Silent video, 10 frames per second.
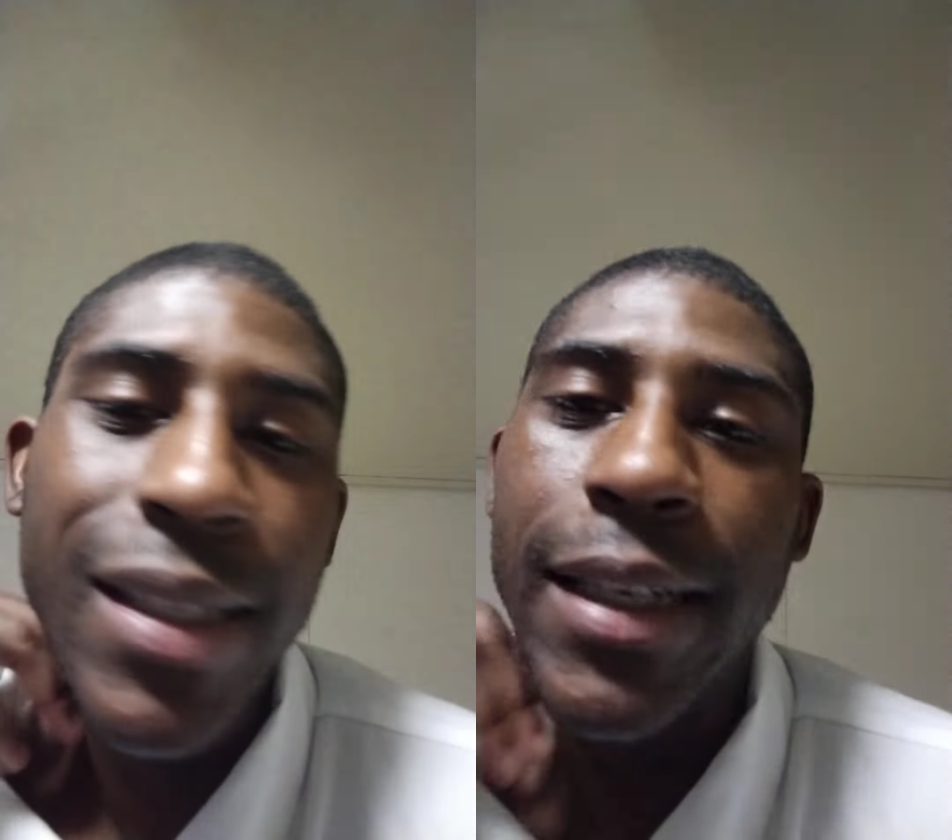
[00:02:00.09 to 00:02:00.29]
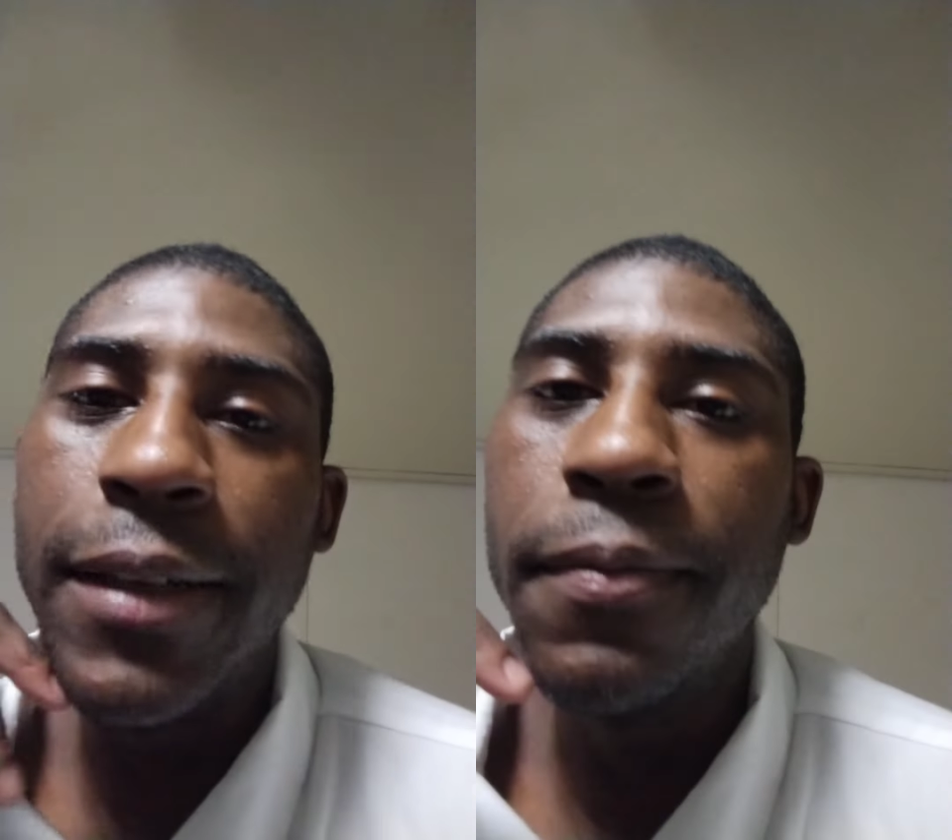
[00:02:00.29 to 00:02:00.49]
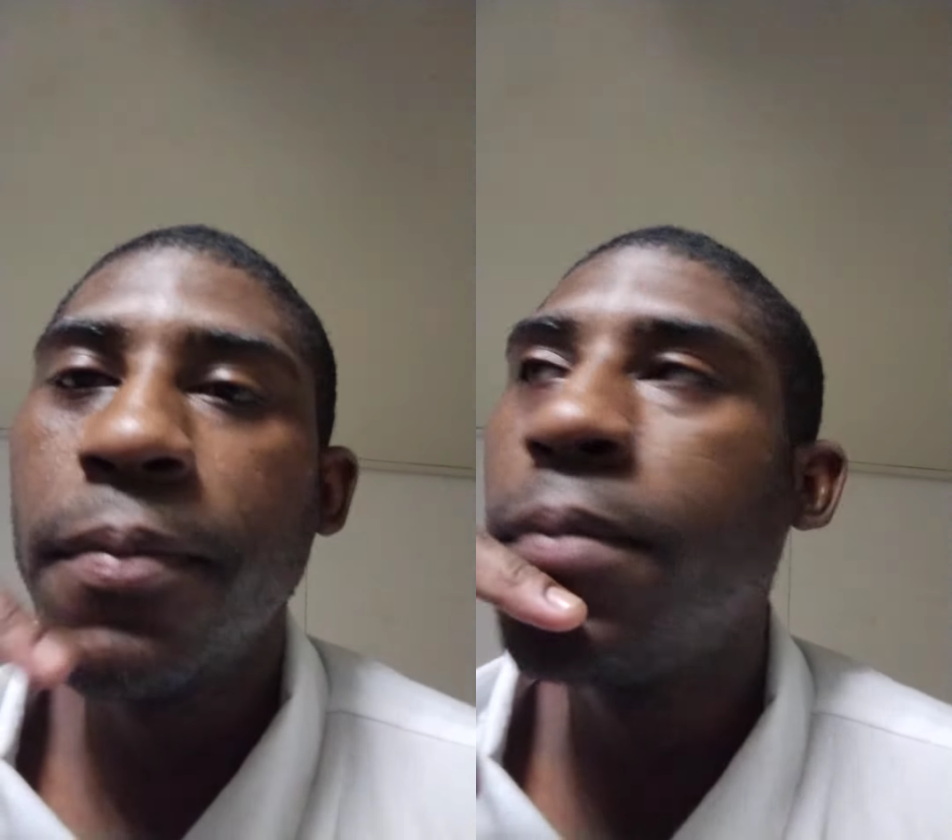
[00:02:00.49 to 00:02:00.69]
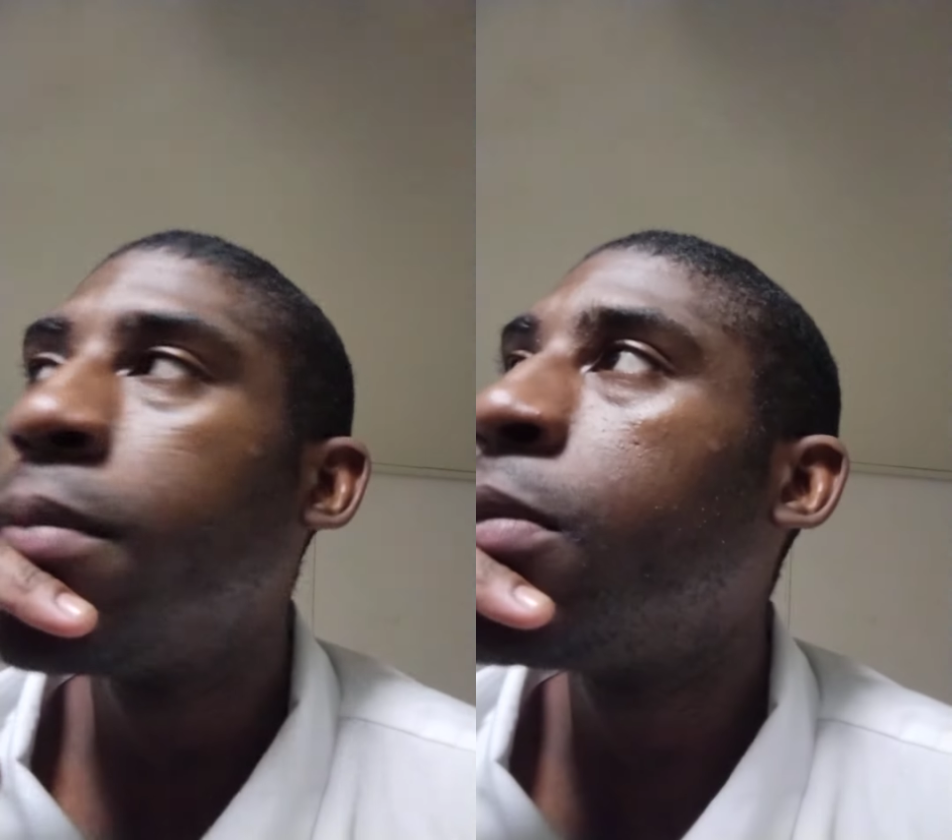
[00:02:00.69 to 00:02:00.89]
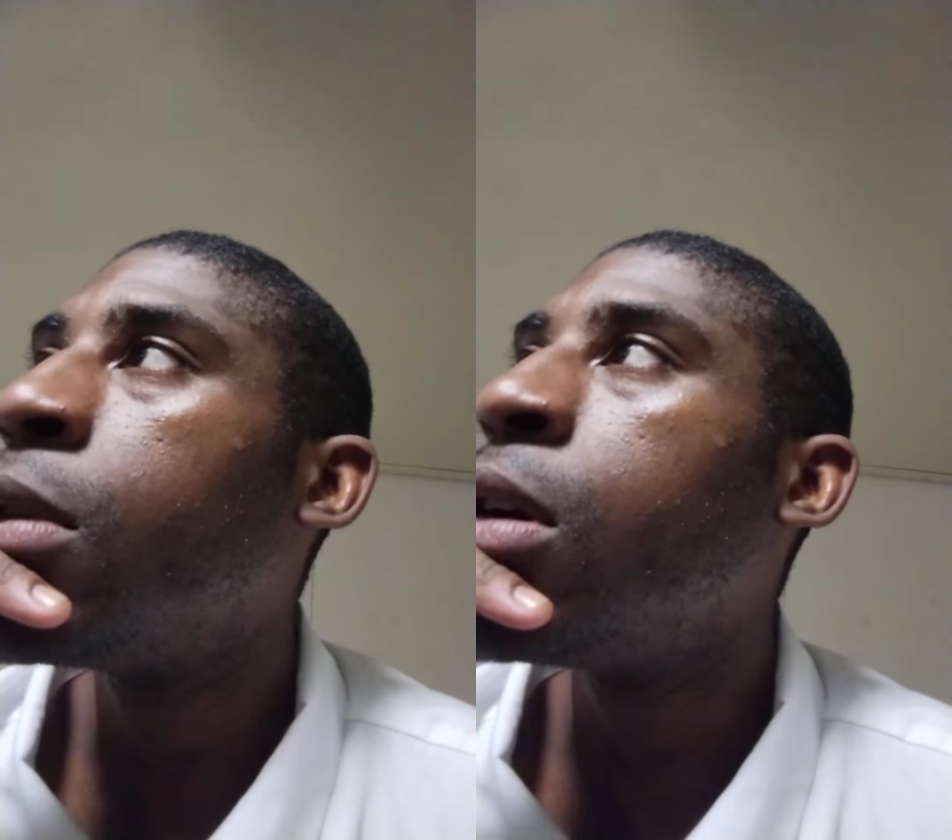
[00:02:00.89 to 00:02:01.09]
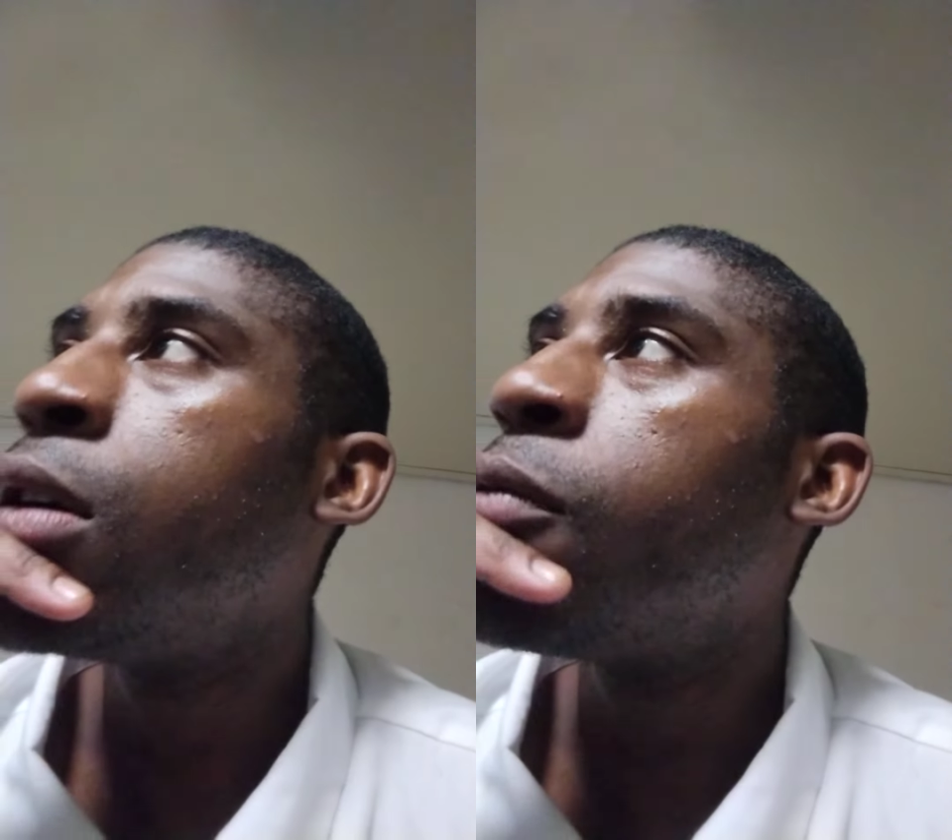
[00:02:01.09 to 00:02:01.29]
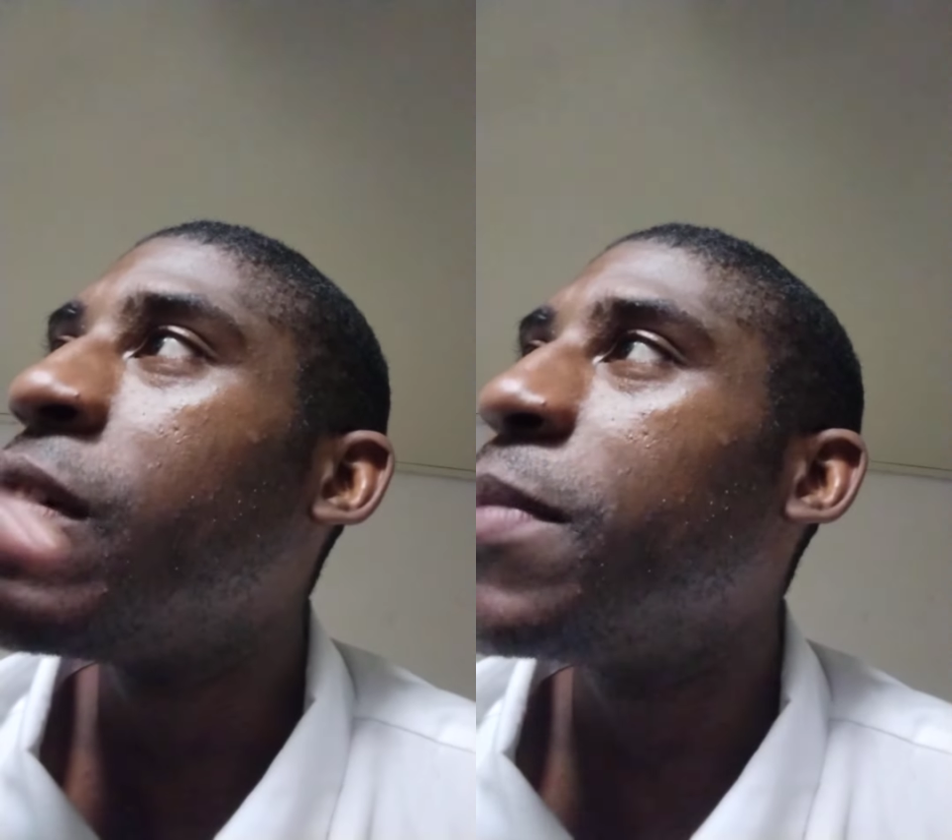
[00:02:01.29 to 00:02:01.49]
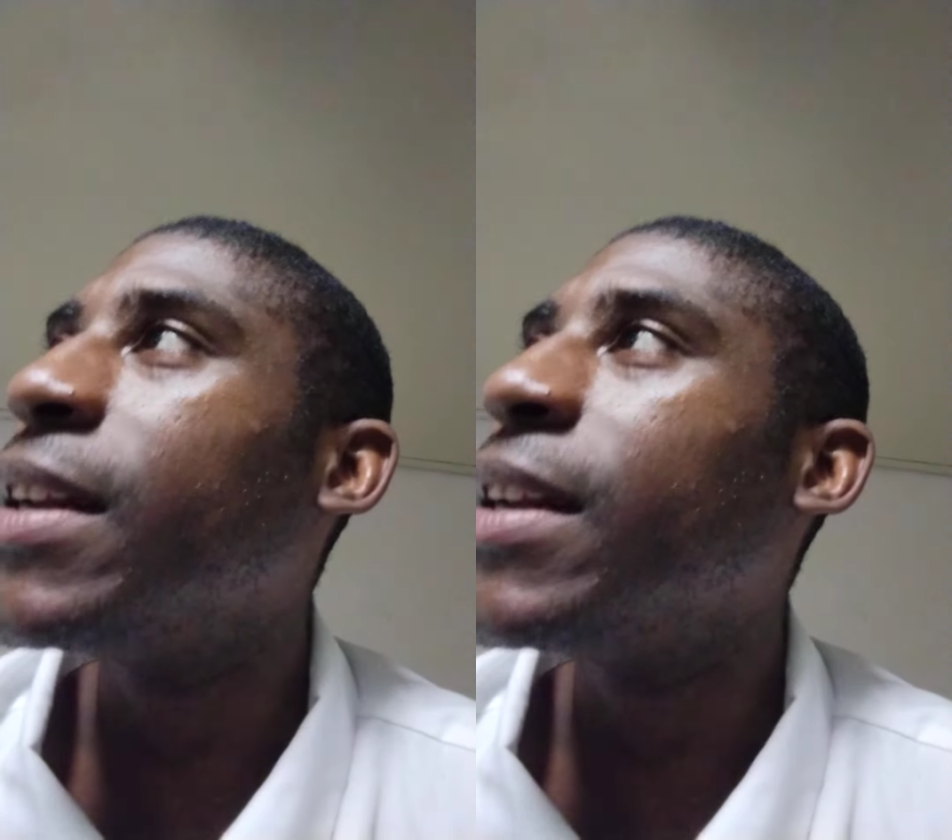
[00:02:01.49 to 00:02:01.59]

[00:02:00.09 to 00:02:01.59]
See, we've